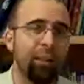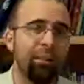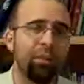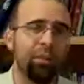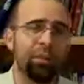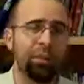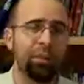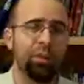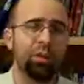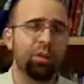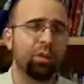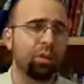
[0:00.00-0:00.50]
that
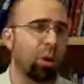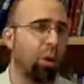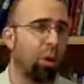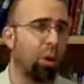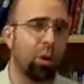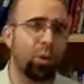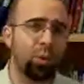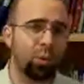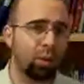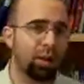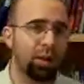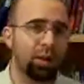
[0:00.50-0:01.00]
it was
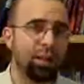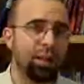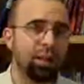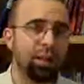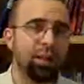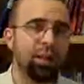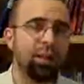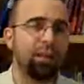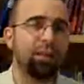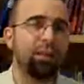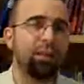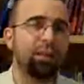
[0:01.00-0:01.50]
only
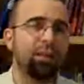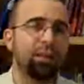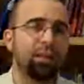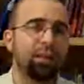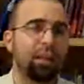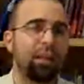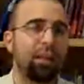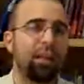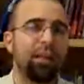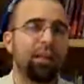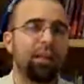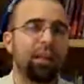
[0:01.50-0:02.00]

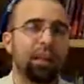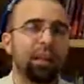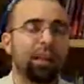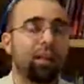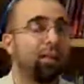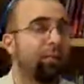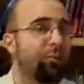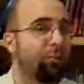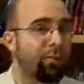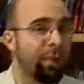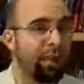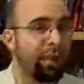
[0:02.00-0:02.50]
sin and death
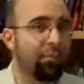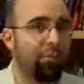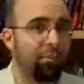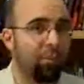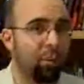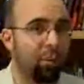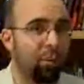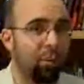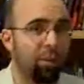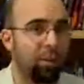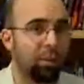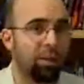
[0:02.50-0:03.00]
of
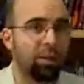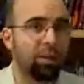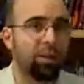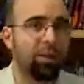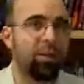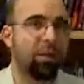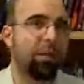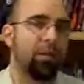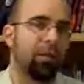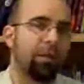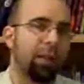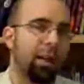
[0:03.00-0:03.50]
people,
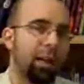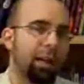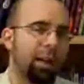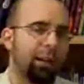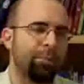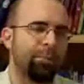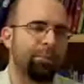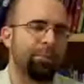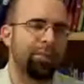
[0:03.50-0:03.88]
okay?